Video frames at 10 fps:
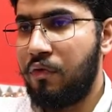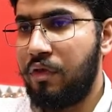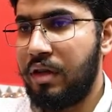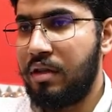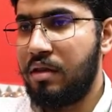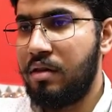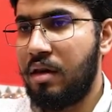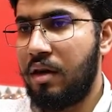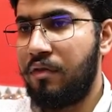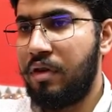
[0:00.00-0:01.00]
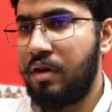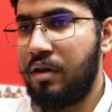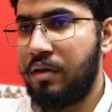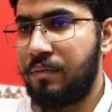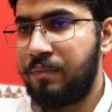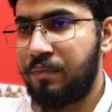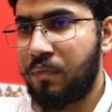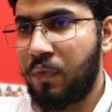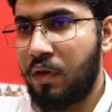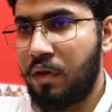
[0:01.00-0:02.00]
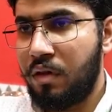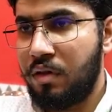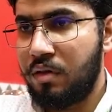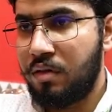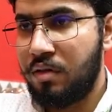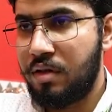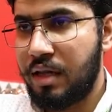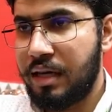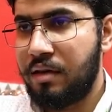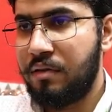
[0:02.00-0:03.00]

with our z,